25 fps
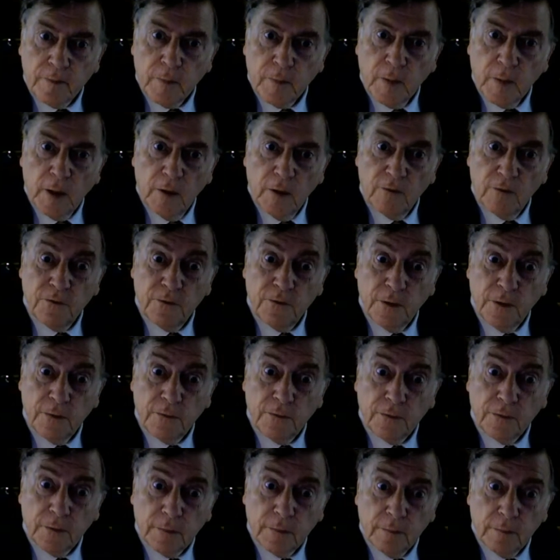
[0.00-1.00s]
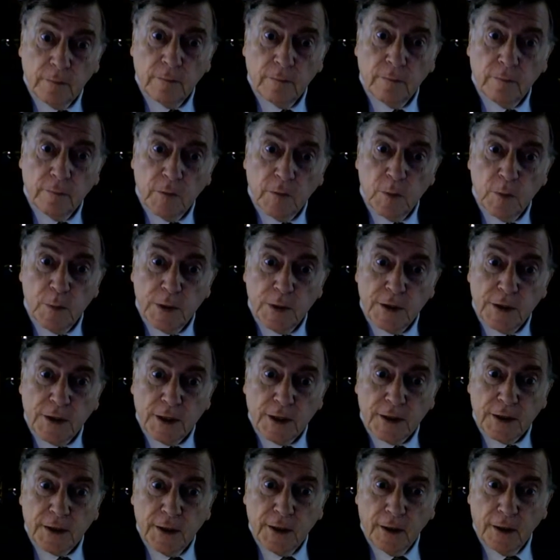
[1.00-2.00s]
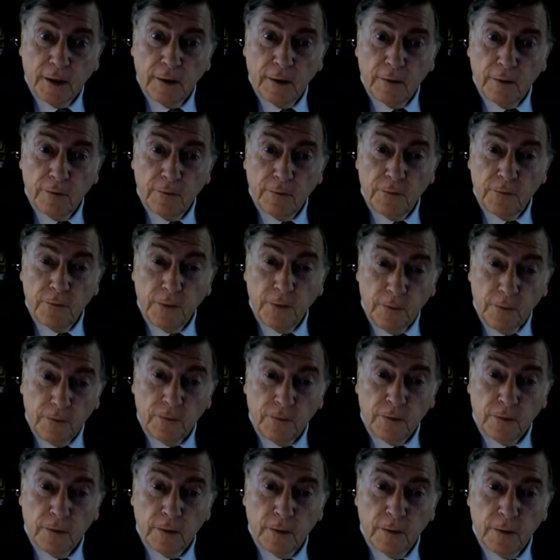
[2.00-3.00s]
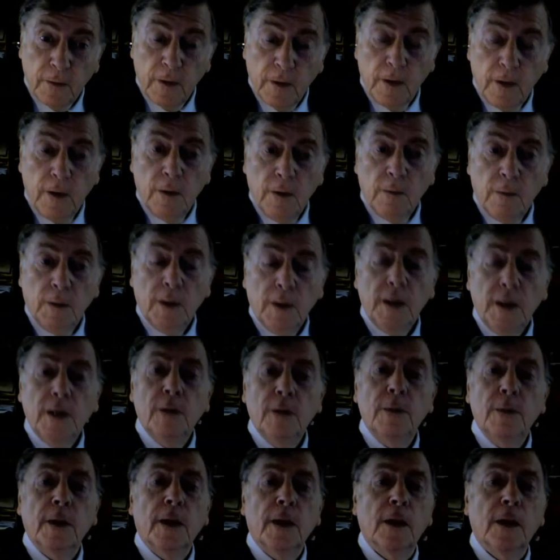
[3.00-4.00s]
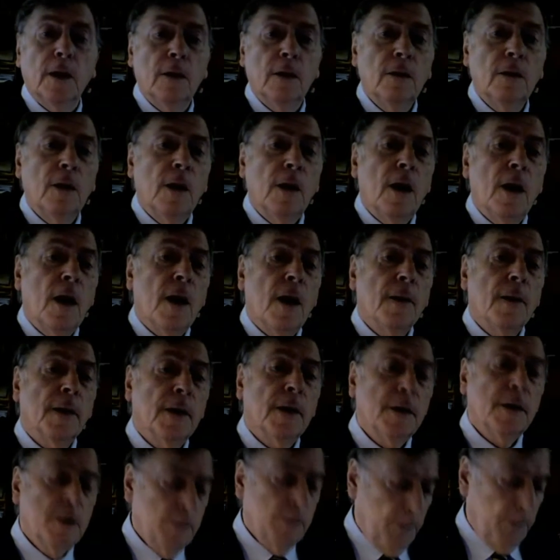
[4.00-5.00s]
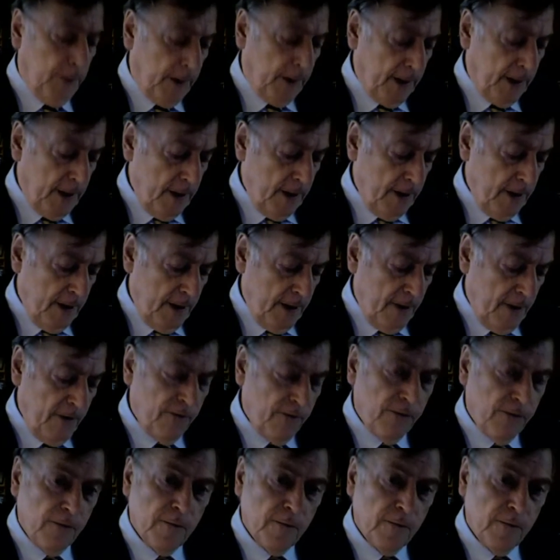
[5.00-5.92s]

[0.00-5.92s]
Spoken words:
a fifth, the majestic fifth. Well, here we go. I'm going to play the F